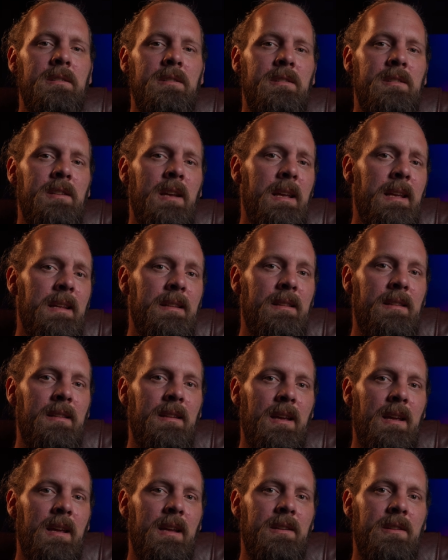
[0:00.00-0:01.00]
the second
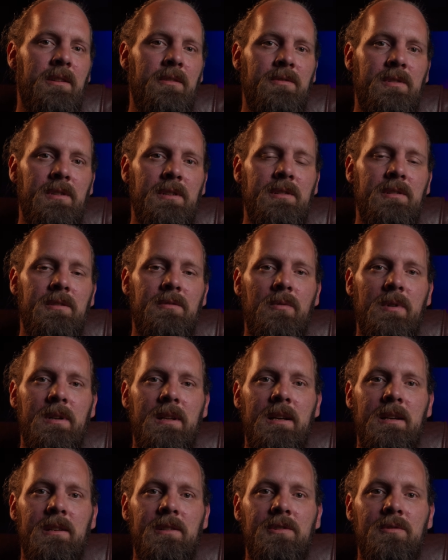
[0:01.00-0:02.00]
thing I noticed
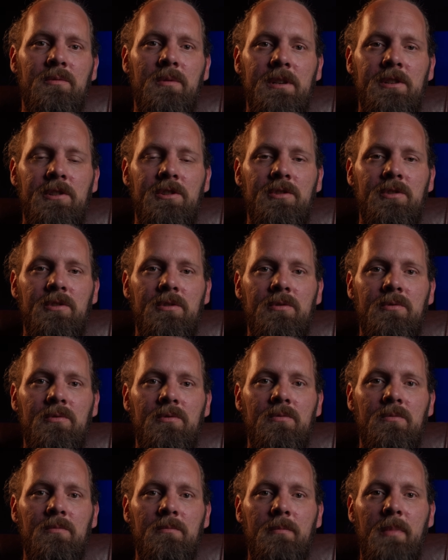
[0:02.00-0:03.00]
when I switched
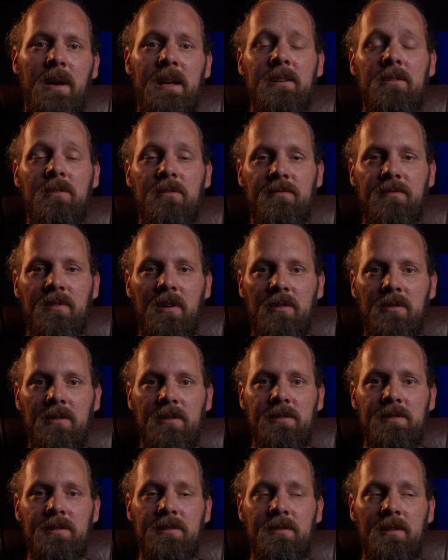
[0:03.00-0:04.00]
to manual
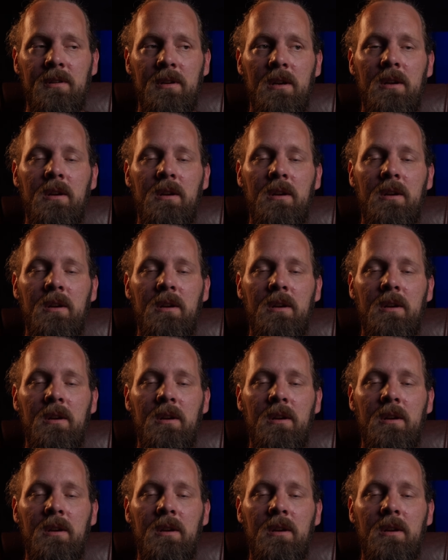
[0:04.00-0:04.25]
focus,